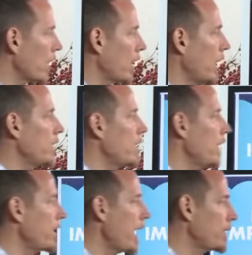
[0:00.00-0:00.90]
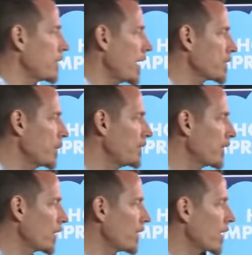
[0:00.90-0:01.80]
And, and that has been very,
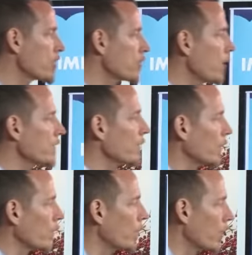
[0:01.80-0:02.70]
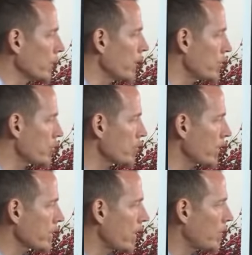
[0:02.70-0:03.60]
very stressful. The world is stressed
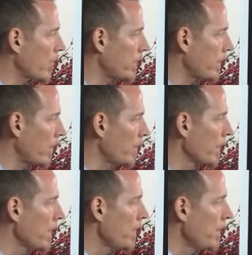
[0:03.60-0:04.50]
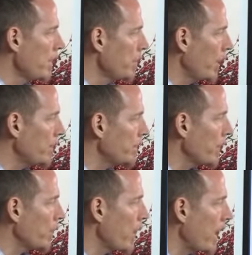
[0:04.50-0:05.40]
out right now. But
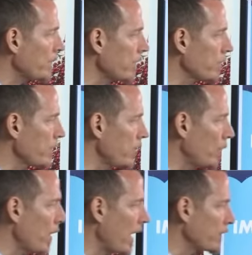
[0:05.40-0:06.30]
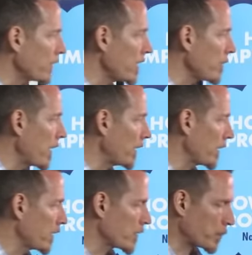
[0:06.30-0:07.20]
we have to, you know, we have to think about it like
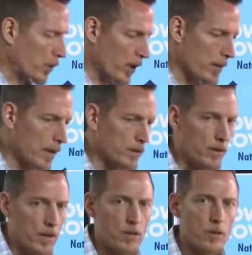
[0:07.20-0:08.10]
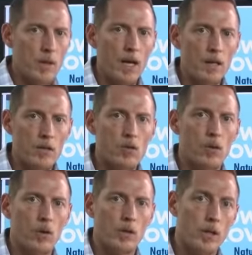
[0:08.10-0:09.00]
this. Pray about the things you can't
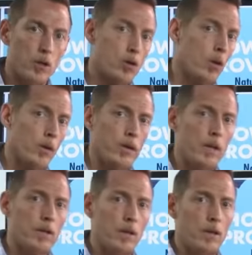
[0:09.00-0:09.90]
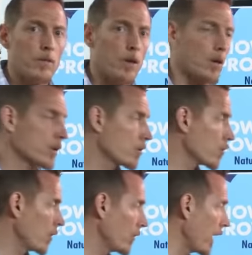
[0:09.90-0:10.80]
control and control the things that you know to
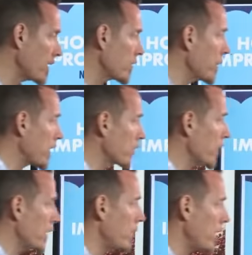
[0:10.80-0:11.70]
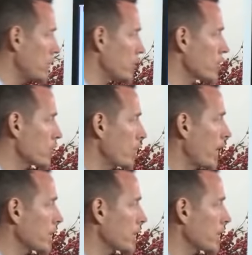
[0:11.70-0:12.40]
control. And that's the best way to manage your stress.